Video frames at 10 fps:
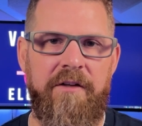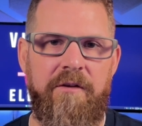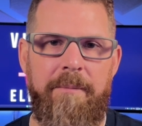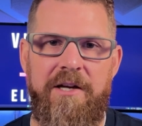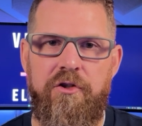
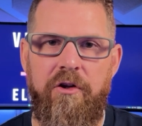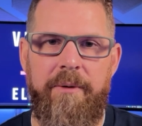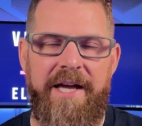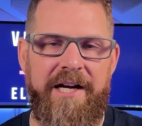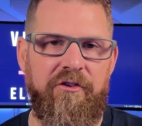to make sure that
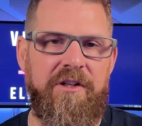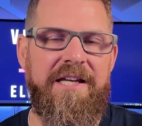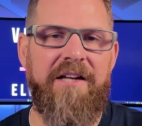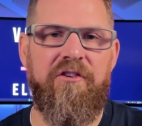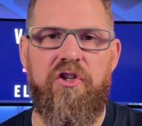we actually
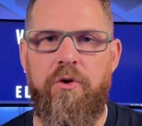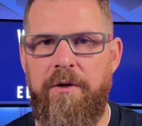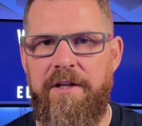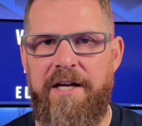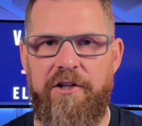get to
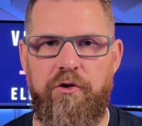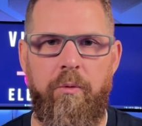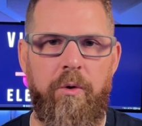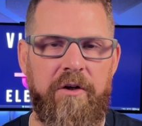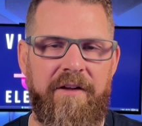doing the actual
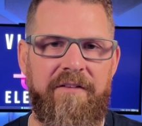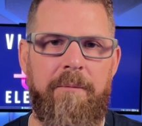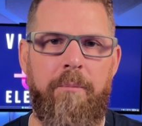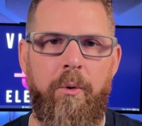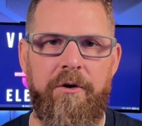work that's
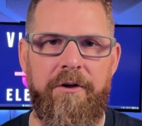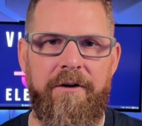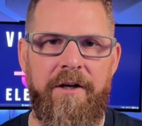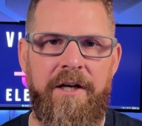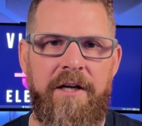important.